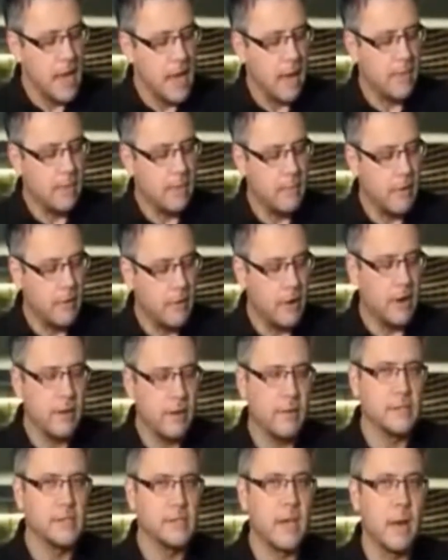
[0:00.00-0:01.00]
And the mirror
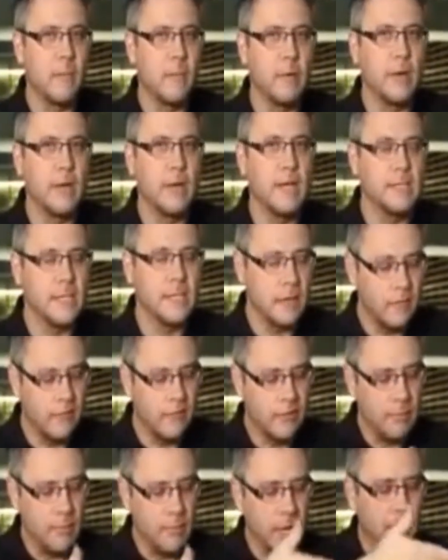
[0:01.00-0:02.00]
in this camera, instead of
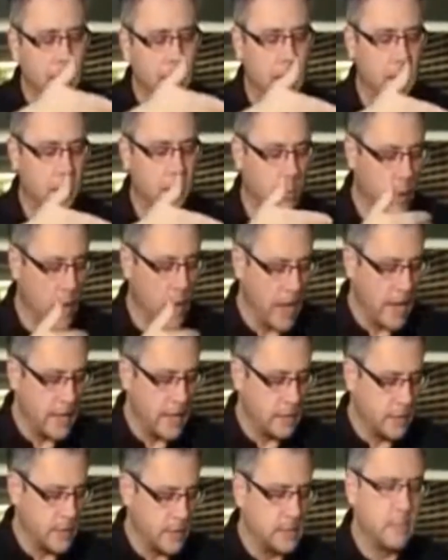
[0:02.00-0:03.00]
flipping up out of the way
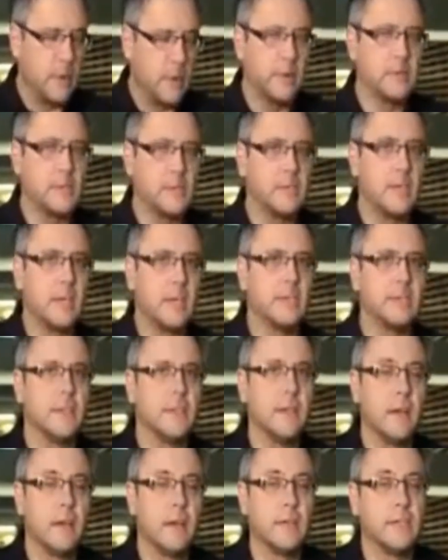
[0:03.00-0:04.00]
to expose the
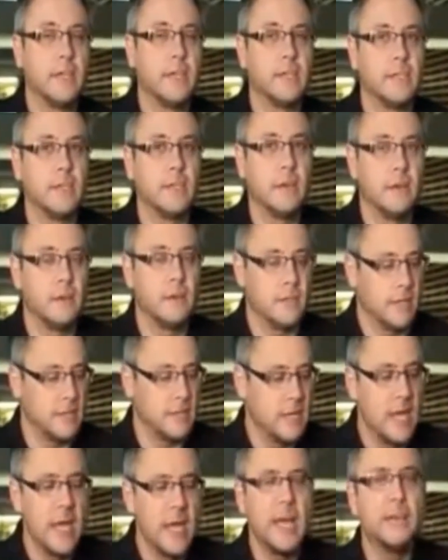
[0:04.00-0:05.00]
sensor like a DSLR
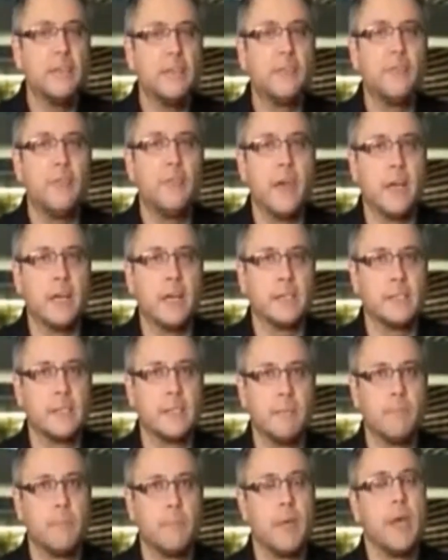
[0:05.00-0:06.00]
does, it's fixed.